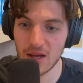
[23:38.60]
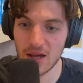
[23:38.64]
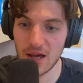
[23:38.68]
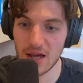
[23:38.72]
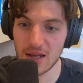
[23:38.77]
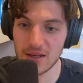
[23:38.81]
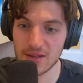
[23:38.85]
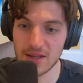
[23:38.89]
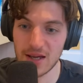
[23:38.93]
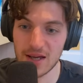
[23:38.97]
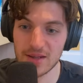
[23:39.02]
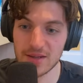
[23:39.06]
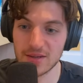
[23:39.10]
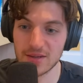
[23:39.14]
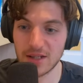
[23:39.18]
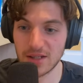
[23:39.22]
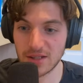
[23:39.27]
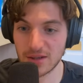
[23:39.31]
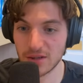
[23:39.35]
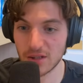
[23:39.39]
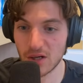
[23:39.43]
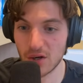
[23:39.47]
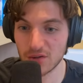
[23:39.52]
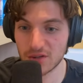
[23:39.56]
And then
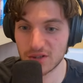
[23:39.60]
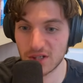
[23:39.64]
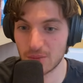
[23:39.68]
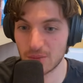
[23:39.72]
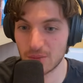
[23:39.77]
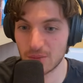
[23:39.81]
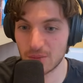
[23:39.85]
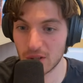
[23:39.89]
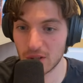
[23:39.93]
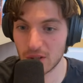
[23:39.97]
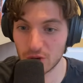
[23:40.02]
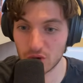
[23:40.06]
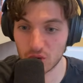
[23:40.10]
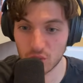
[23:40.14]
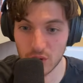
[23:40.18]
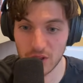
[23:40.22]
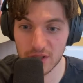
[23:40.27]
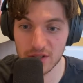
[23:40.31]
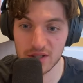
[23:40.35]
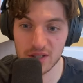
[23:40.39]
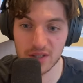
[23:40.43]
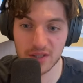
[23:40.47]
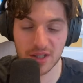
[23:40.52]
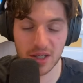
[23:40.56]
that node can become a
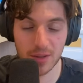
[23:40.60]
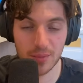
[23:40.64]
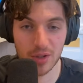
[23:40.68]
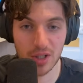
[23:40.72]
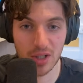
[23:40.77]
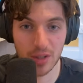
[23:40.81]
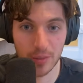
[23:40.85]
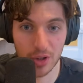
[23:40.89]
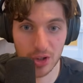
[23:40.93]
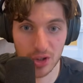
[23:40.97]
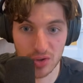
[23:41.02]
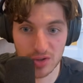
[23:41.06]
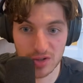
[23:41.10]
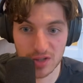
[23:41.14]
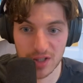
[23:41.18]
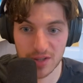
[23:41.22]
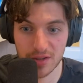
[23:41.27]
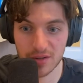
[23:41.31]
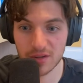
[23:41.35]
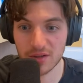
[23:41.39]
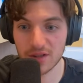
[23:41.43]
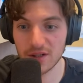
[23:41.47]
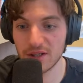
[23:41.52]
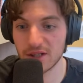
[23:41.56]
tweet, it can become a
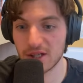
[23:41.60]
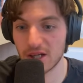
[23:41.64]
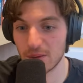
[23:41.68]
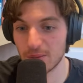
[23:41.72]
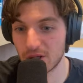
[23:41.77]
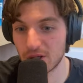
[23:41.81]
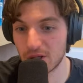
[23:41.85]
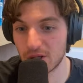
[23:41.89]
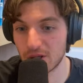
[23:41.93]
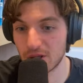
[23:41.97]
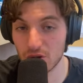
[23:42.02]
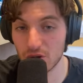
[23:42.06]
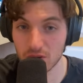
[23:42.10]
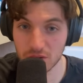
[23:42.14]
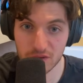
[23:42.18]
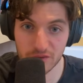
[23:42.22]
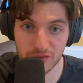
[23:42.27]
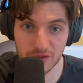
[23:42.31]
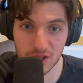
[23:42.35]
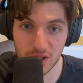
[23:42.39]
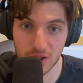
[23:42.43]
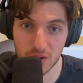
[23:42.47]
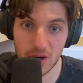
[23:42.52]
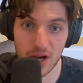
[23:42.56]
newsletter, it can become a YouTube
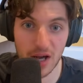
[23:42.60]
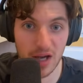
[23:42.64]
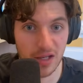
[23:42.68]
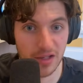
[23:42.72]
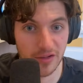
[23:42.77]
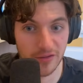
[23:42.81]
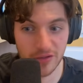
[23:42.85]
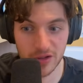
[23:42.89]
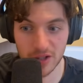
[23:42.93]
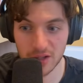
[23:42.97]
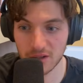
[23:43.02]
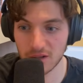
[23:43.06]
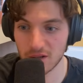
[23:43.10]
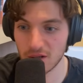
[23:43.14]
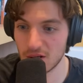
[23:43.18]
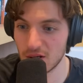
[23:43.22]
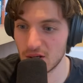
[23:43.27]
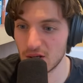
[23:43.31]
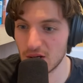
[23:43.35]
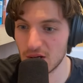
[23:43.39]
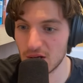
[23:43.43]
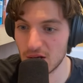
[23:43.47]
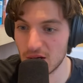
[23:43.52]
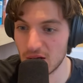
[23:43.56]
video, anything.
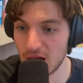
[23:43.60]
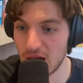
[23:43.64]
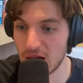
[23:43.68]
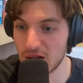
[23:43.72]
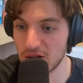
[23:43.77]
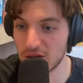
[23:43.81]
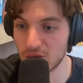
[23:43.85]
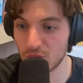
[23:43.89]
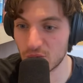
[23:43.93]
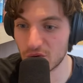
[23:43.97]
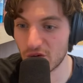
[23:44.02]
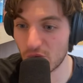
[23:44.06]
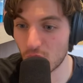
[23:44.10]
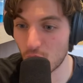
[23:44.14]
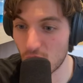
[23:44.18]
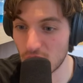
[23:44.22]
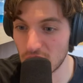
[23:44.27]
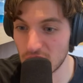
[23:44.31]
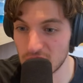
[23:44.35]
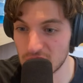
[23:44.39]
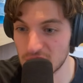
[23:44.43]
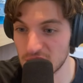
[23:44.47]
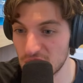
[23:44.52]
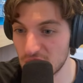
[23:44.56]
And with
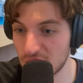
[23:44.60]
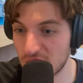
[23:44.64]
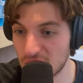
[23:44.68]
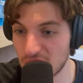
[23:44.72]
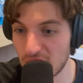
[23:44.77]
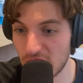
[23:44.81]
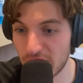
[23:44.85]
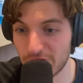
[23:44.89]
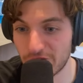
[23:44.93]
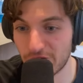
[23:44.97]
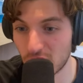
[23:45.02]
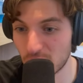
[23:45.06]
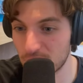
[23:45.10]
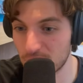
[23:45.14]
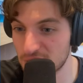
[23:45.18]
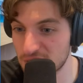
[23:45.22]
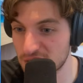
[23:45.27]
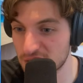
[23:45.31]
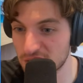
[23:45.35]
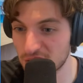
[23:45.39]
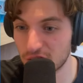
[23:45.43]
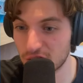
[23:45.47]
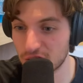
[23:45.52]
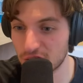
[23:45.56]
one ID, you can have 4
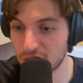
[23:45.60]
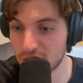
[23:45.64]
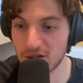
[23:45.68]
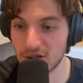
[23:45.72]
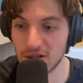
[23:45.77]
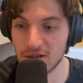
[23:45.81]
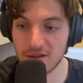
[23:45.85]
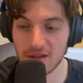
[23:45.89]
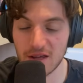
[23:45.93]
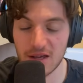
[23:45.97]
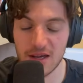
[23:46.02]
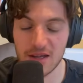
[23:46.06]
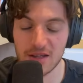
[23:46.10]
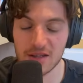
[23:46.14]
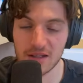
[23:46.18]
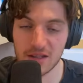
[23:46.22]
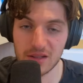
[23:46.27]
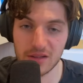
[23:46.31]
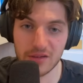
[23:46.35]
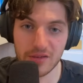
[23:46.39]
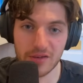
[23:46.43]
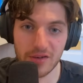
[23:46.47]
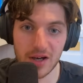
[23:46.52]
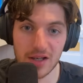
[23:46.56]
pieces of content and
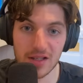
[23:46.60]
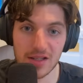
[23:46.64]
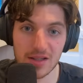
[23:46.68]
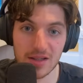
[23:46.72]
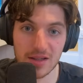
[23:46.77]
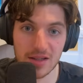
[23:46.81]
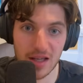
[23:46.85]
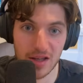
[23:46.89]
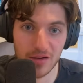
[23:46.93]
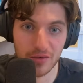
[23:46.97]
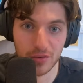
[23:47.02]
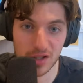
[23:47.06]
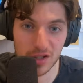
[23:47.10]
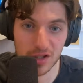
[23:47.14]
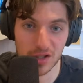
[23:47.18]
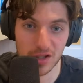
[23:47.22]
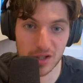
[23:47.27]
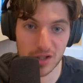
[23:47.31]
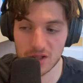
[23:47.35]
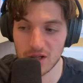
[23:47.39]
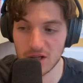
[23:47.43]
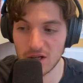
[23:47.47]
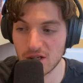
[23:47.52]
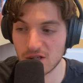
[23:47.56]
infinite
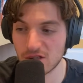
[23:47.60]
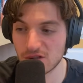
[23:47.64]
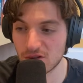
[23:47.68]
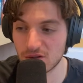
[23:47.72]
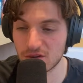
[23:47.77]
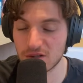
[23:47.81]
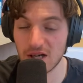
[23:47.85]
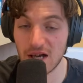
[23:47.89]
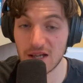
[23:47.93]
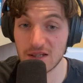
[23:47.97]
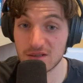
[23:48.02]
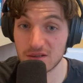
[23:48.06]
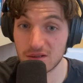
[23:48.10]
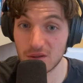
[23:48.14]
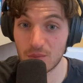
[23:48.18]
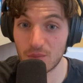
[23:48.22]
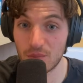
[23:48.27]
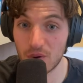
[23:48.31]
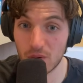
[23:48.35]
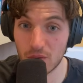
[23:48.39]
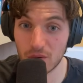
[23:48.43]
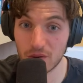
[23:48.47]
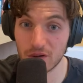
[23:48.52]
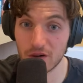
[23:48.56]
leverage. So that's the
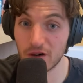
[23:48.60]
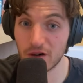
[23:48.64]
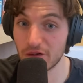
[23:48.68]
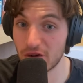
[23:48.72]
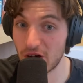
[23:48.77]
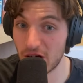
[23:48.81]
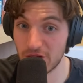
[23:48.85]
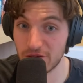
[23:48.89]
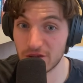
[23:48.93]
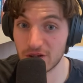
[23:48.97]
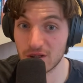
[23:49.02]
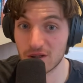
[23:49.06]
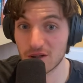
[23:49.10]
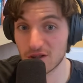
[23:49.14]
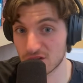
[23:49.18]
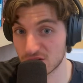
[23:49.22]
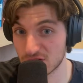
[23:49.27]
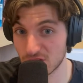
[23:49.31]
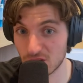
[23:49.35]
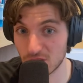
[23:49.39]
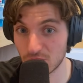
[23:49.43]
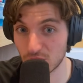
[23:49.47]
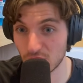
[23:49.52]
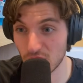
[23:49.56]
power of having a
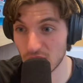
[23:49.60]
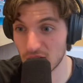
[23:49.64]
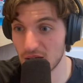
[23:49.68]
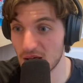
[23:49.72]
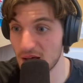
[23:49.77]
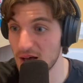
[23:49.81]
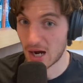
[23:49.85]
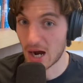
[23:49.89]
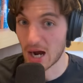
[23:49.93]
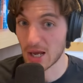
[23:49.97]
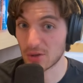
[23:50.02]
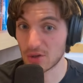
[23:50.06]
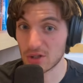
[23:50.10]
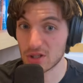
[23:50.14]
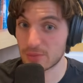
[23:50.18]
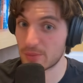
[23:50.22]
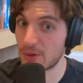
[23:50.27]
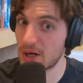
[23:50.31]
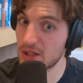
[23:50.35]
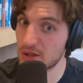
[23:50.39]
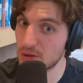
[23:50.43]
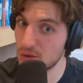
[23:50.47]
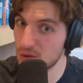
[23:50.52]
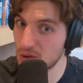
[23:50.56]
second brain. I know it
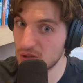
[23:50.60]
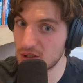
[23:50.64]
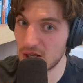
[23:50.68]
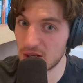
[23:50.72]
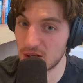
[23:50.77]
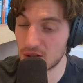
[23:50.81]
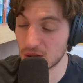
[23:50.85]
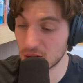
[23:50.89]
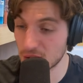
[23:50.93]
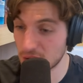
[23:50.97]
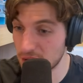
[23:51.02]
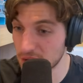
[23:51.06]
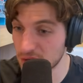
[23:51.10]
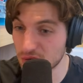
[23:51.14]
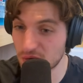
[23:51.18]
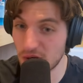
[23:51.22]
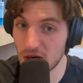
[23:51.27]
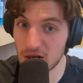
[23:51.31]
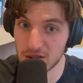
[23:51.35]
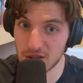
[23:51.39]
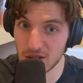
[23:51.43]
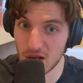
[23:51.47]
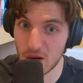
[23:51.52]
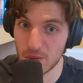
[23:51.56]
might look like a lot
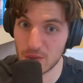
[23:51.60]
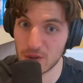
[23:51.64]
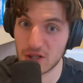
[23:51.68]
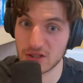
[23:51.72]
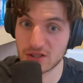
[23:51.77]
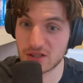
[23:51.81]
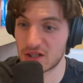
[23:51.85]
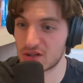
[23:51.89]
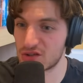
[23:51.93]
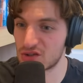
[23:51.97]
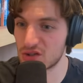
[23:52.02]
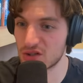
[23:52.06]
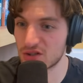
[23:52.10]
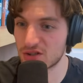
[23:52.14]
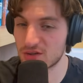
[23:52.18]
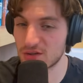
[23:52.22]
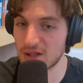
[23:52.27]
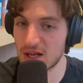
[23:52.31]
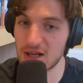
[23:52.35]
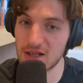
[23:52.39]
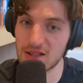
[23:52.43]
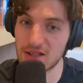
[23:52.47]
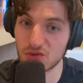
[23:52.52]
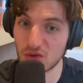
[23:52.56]
right now because I just
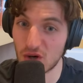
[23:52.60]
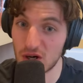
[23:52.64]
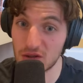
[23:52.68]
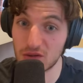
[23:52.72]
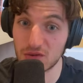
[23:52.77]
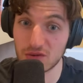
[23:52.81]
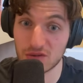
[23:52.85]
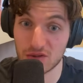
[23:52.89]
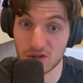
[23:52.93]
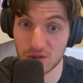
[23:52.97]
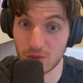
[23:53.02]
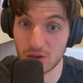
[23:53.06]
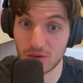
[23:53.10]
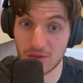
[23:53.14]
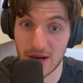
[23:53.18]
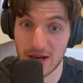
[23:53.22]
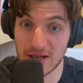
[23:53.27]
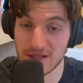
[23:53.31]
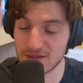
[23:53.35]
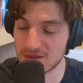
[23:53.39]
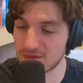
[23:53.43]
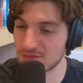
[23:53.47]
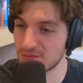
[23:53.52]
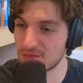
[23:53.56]
like tried to
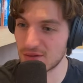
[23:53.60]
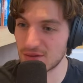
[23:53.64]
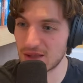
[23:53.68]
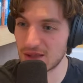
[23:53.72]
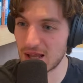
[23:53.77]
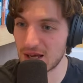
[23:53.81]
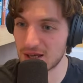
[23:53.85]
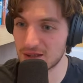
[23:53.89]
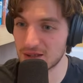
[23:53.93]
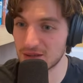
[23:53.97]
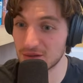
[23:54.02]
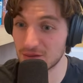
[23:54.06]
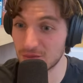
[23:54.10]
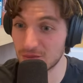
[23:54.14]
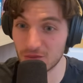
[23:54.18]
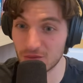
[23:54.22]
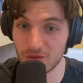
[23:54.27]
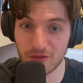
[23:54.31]
summarize like